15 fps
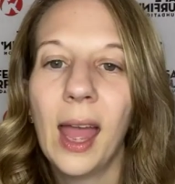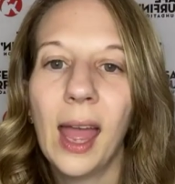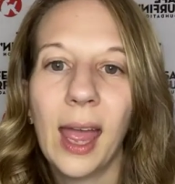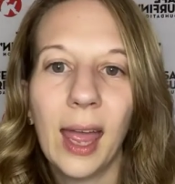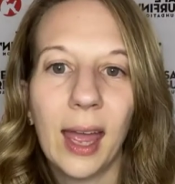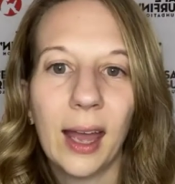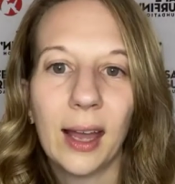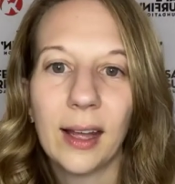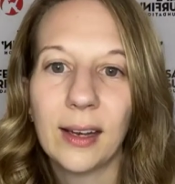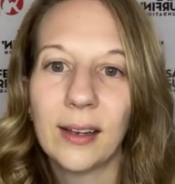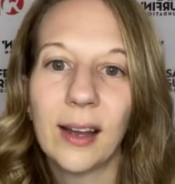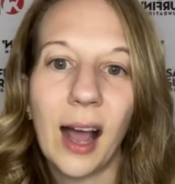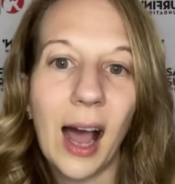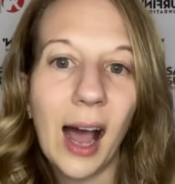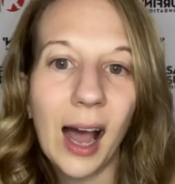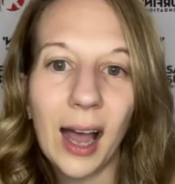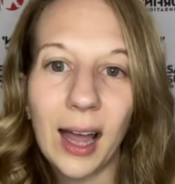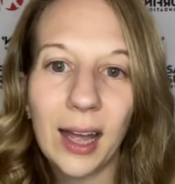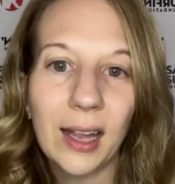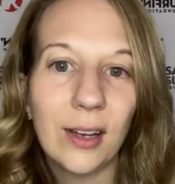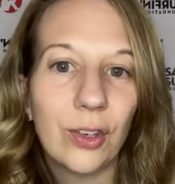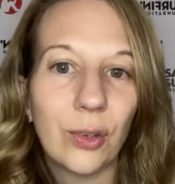And
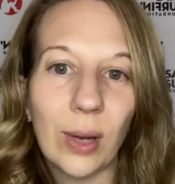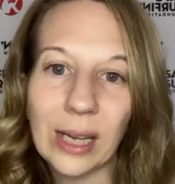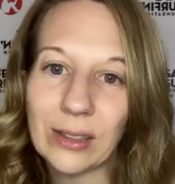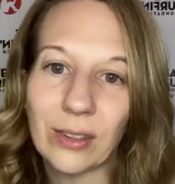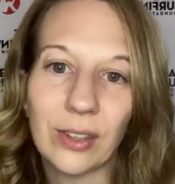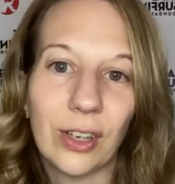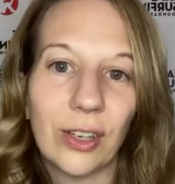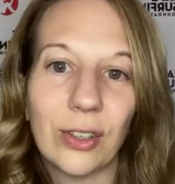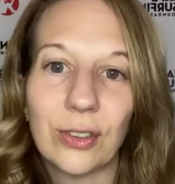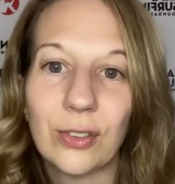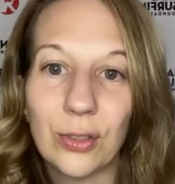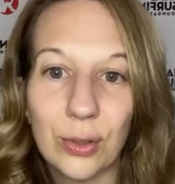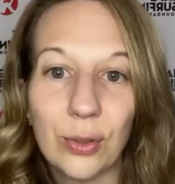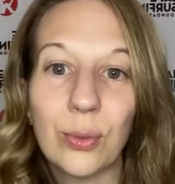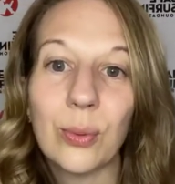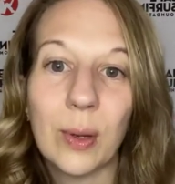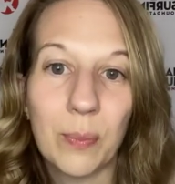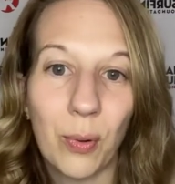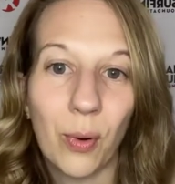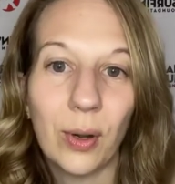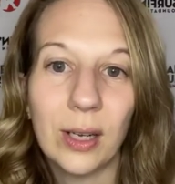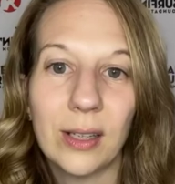I directed her to
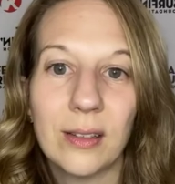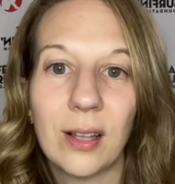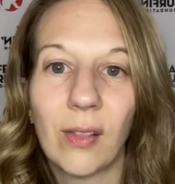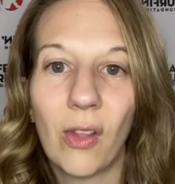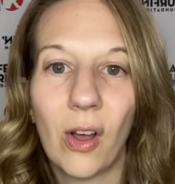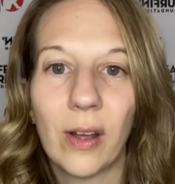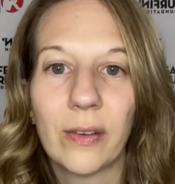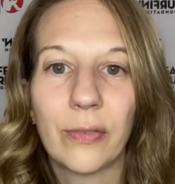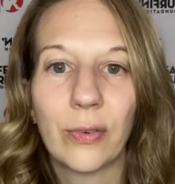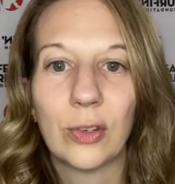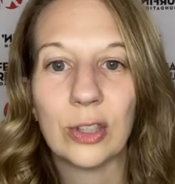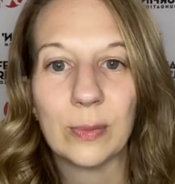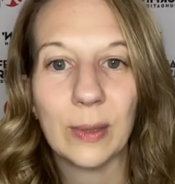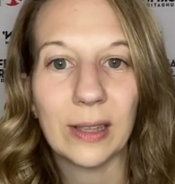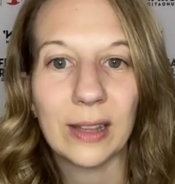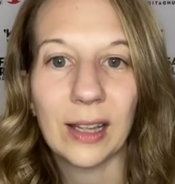report it to law enforcement,